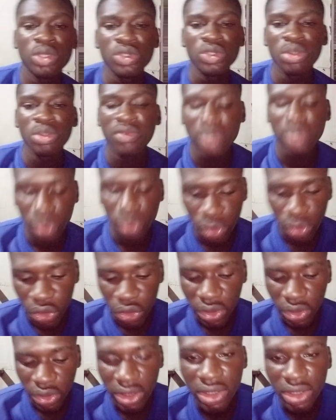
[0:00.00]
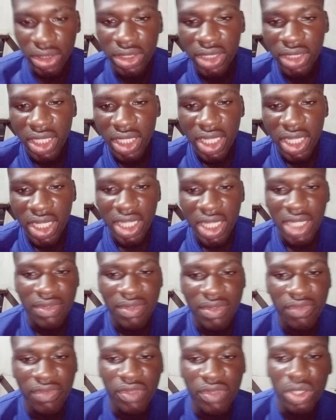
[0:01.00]
some of the new trends. If
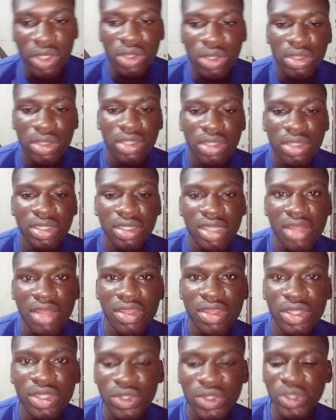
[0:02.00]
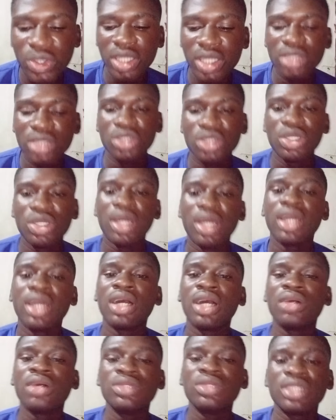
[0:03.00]
you feel there are things you can try
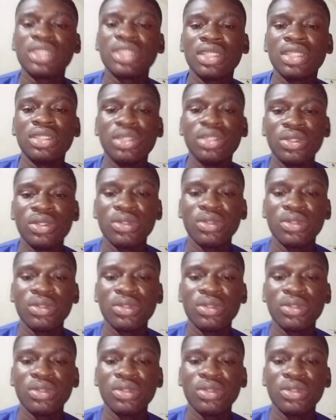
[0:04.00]
out and